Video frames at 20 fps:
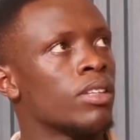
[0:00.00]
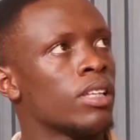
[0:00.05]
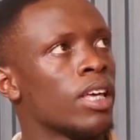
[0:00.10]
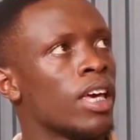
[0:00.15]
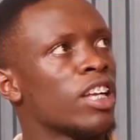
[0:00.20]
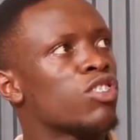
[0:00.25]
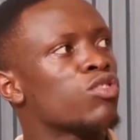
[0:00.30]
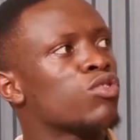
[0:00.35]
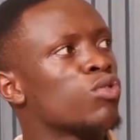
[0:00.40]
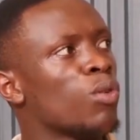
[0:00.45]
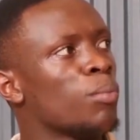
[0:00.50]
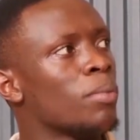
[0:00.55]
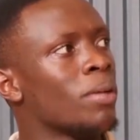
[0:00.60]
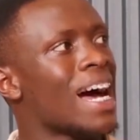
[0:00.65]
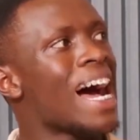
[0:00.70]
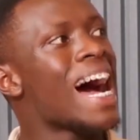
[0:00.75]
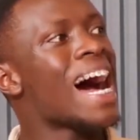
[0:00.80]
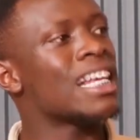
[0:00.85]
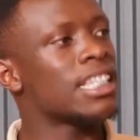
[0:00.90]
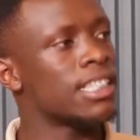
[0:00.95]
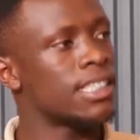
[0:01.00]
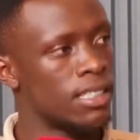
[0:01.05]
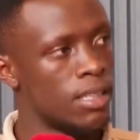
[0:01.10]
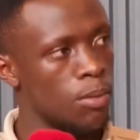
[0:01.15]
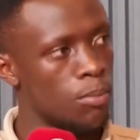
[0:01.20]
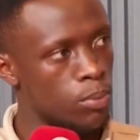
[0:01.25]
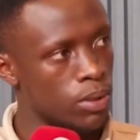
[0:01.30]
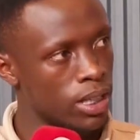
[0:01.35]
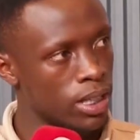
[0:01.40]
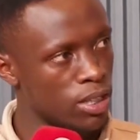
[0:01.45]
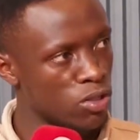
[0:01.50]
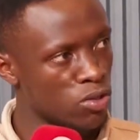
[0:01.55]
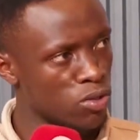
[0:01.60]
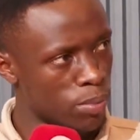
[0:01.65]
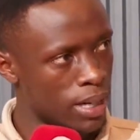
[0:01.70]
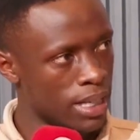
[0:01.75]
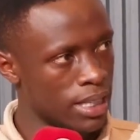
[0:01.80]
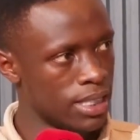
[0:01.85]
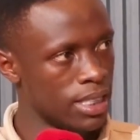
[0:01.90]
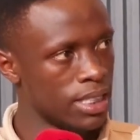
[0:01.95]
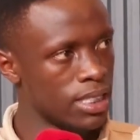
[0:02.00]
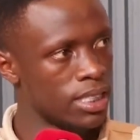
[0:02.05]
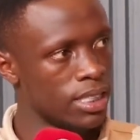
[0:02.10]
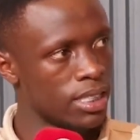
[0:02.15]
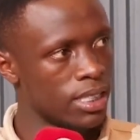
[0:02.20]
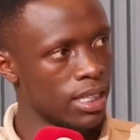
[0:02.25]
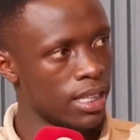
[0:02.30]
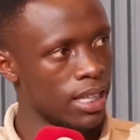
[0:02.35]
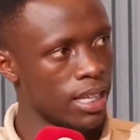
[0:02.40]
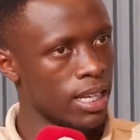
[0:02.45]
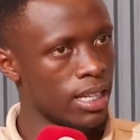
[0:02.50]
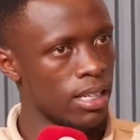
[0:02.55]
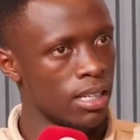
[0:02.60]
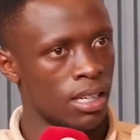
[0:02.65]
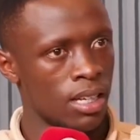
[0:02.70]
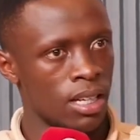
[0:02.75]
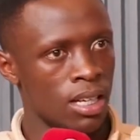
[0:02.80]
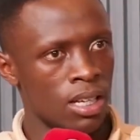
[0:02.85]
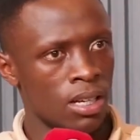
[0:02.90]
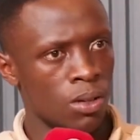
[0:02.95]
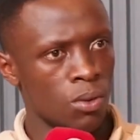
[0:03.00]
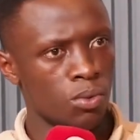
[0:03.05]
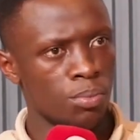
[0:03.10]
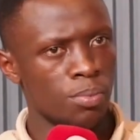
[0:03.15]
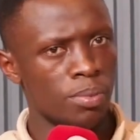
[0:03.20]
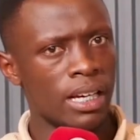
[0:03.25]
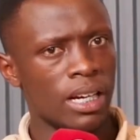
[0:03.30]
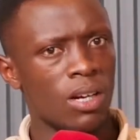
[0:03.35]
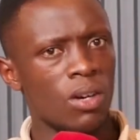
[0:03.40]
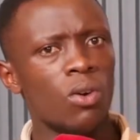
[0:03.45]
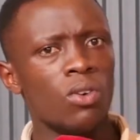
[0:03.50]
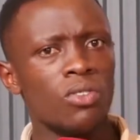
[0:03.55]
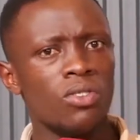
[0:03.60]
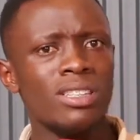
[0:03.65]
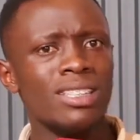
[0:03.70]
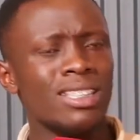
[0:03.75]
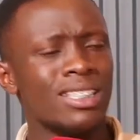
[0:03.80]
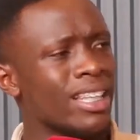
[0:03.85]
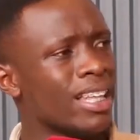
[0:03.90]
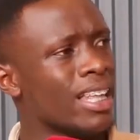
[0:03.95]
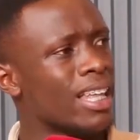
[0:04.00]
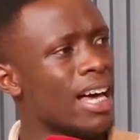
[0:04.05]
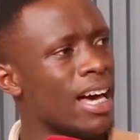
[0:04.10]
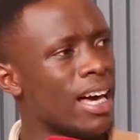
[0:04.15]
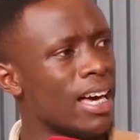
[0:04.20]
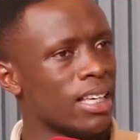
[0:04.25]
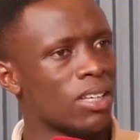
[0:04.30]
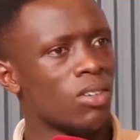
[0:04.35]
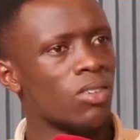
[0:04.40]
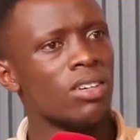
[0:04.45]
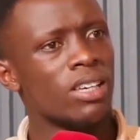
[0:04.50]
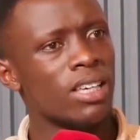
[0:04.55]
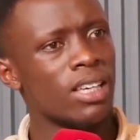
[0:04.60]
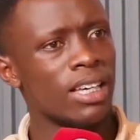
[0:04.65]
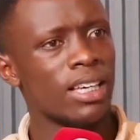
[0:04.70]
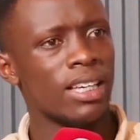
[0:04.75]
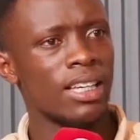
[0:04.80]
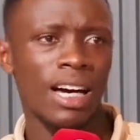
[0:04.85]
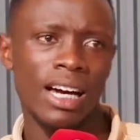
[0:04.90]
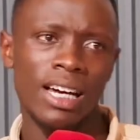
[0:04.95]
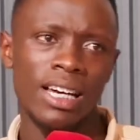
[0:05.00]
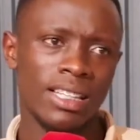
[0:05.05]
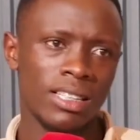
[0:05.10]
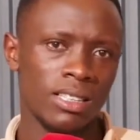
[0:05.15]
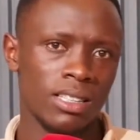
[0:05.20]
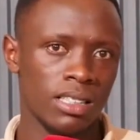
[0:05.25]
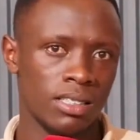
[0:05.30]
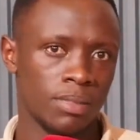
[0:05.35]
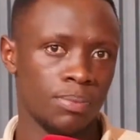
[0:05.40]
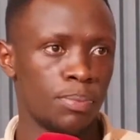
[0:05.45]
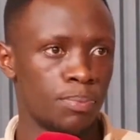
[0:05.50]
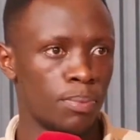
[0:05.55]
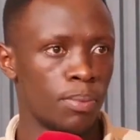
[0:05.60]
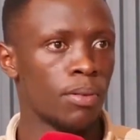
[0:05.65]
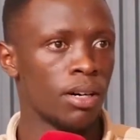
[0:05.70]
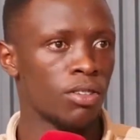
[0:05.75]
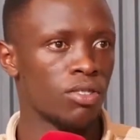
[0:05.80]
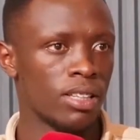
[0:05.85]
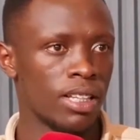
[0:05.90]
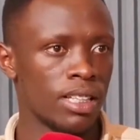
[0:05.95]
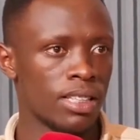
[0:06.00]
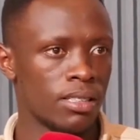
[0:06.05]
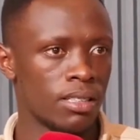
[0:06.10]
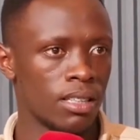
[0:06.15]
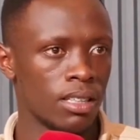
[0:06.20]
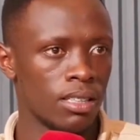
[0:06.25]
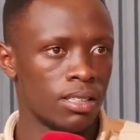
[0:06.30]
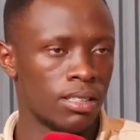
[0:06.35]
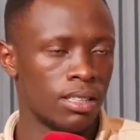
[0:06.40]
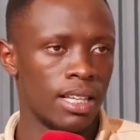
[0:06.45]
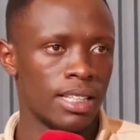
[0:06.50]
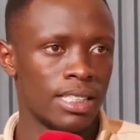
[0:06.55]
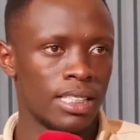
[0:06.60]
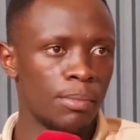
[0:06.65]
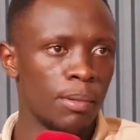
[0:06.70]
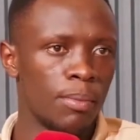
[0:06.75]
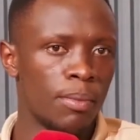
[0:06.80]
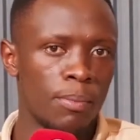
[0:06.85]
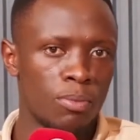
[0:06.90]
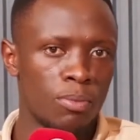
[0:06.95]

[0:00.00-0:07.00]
get to know me as the brother to my sister then would be like, oh, this is the guy. Okay, hi. It's people actually just, there are some people